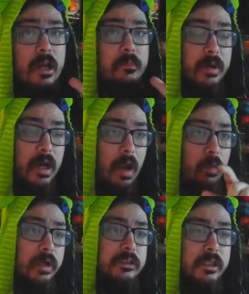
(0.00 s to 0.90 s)
But I
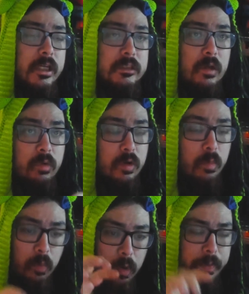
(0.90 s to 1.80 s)
want to show you guys, I want to go
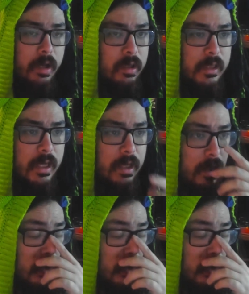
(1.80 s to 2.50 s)
more beyond that,